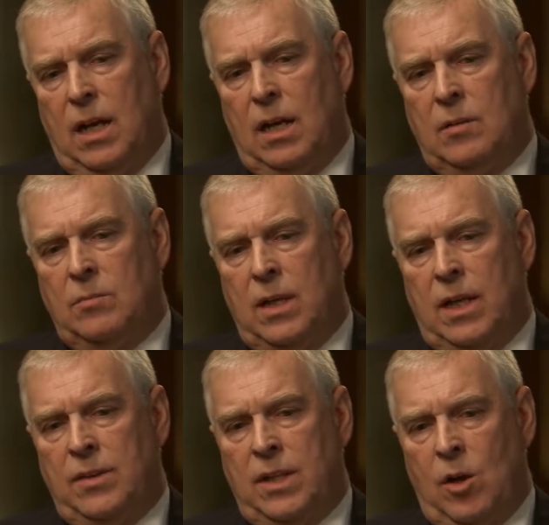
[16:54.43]

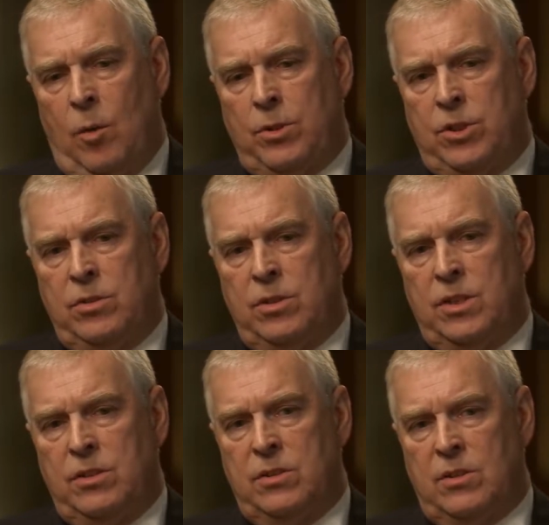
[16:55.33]
and the
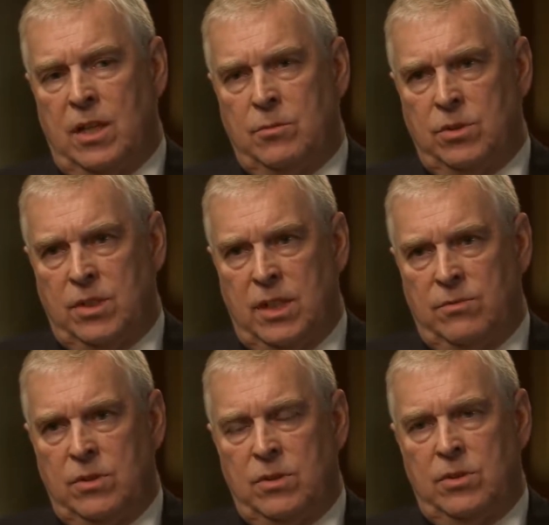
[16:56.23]
opportunities that I was
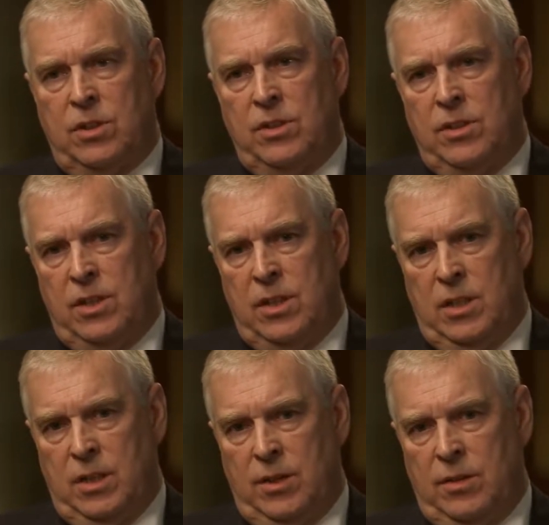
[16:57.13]
given to
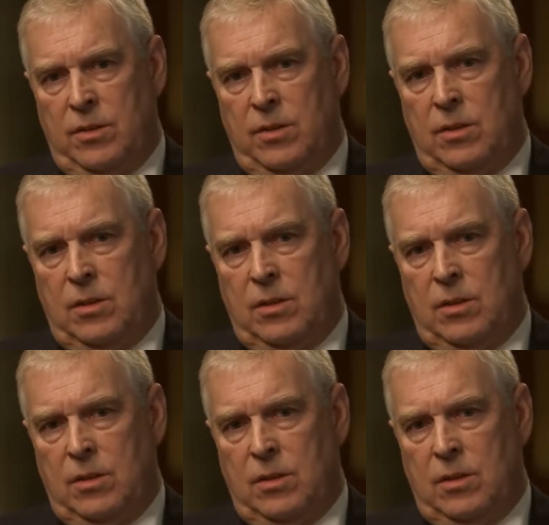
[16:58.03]
learn,